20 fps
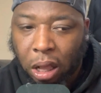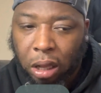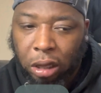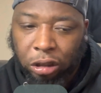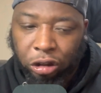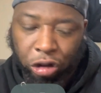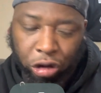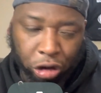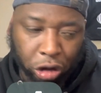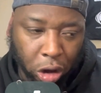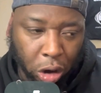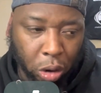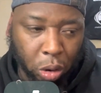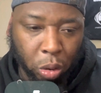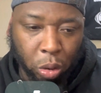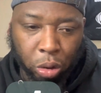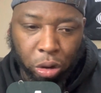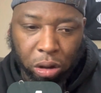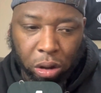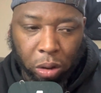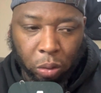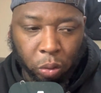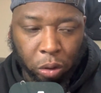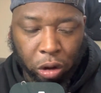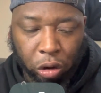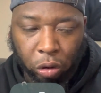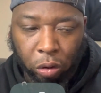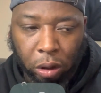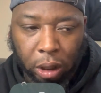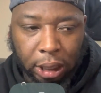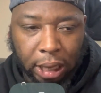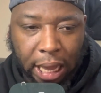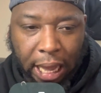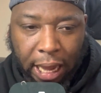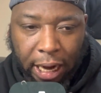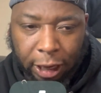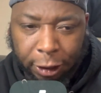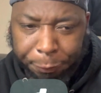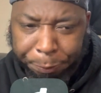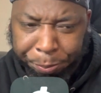So when you look
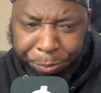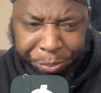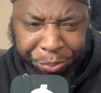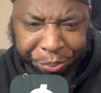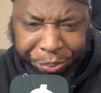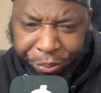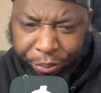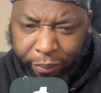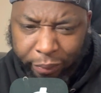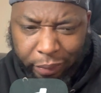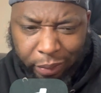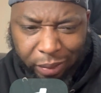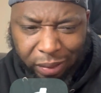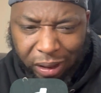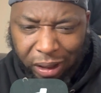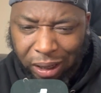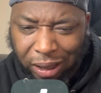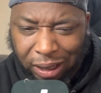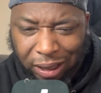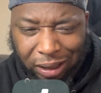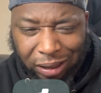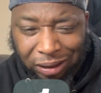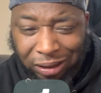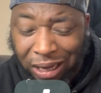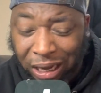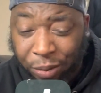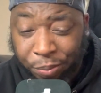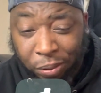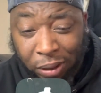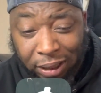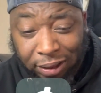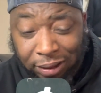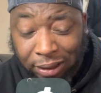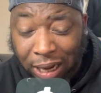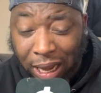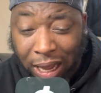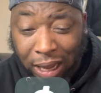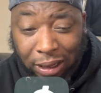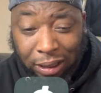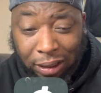at it, Dak
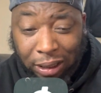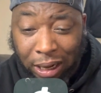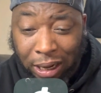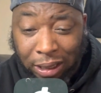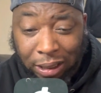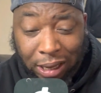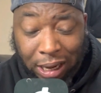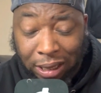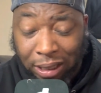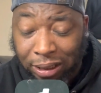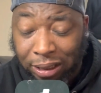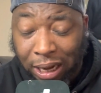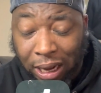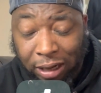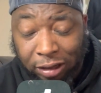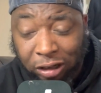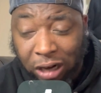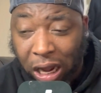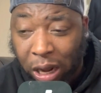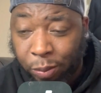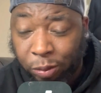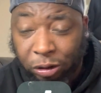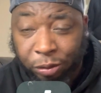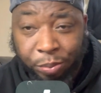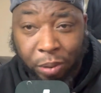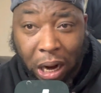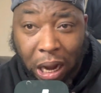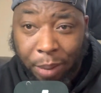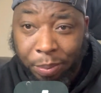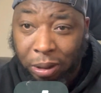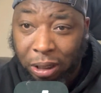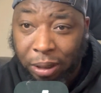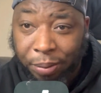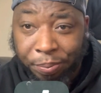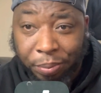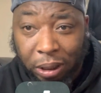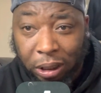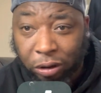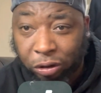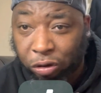Prescott and the Dallas Cowboys probably the
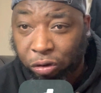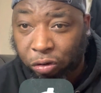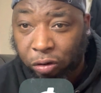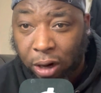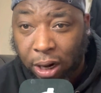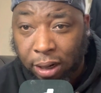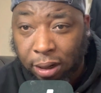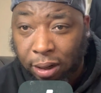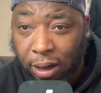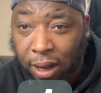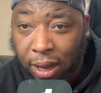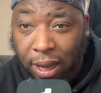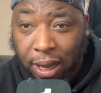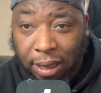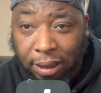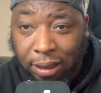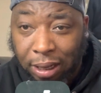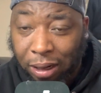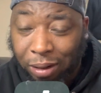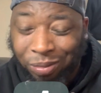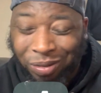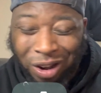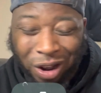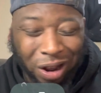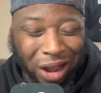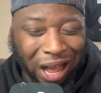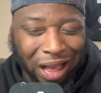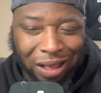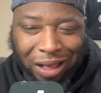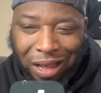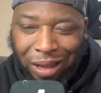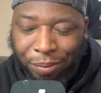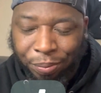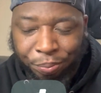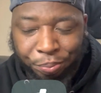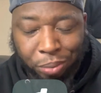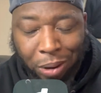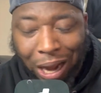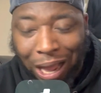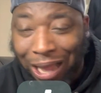biggest threat. And that, no, I
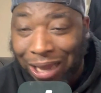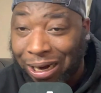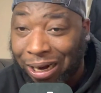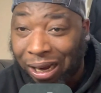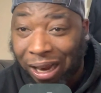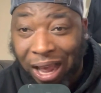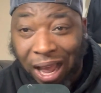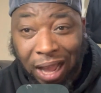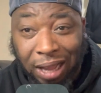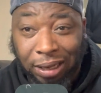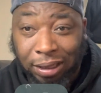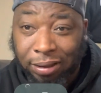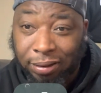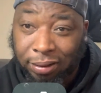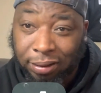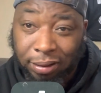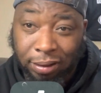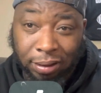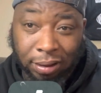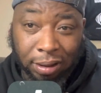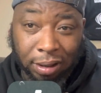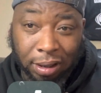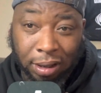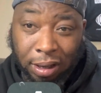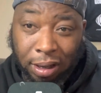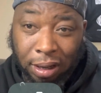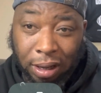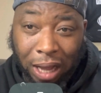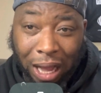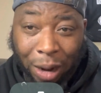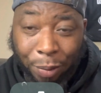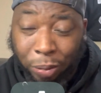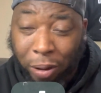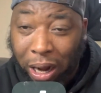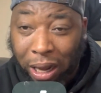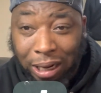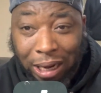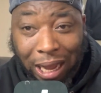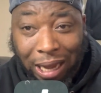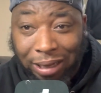probably the Lions. I
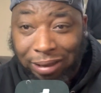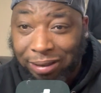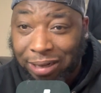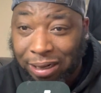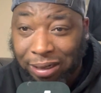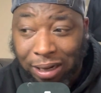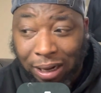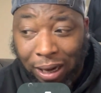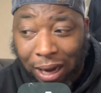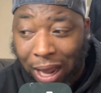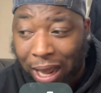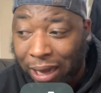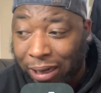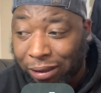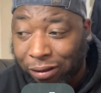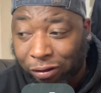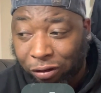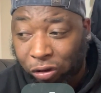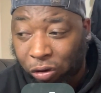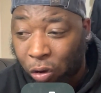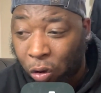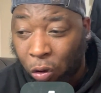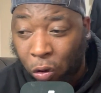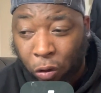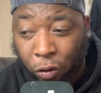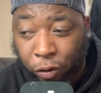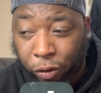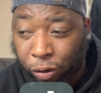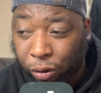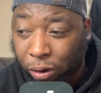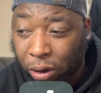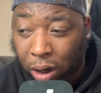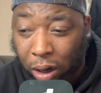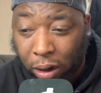probably got to take the Lions over